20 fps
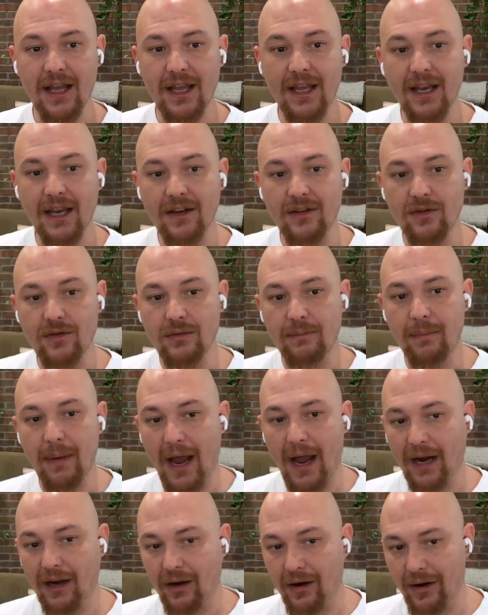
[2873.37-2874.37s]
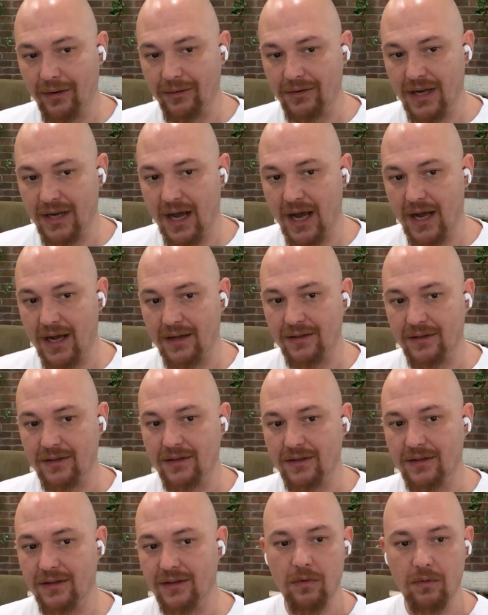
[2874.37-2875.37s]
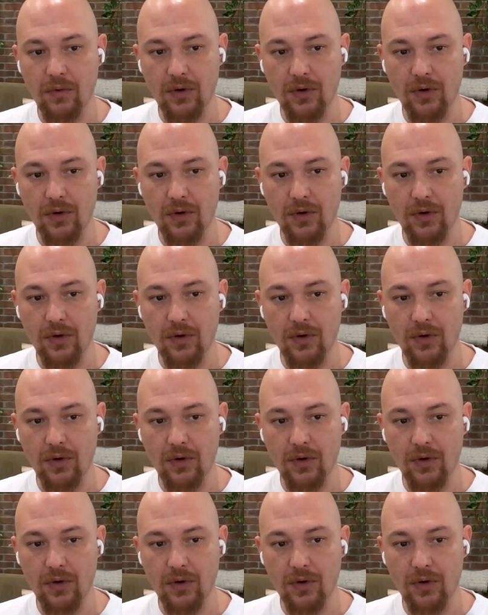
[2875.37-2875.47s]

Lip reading: Can it do background tasks